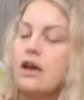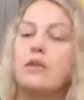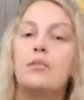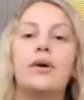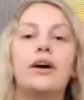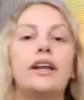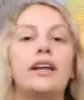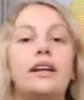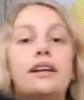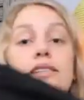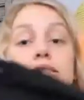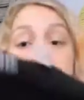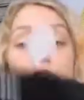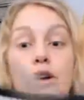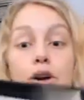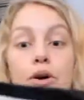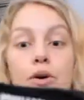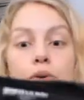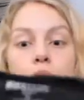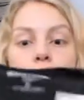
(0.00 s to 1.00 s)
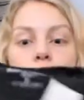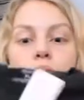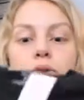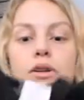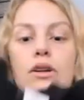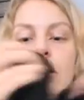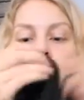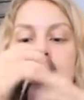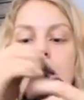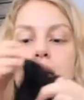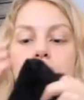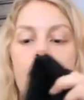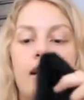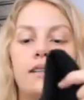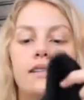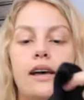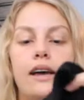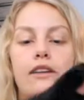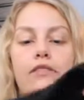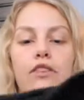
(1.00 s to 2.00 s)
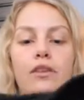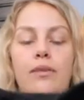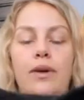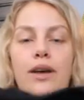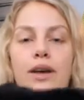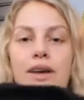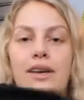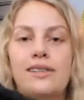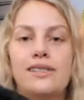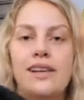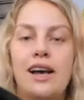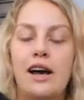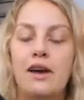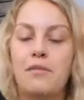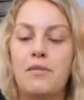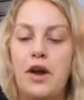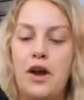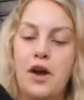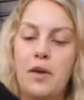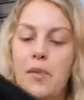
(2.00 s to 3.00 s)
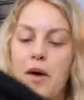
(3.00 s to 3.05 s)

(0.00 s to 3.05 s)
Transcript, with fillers: But he doesn't own, aside from his I'm Mary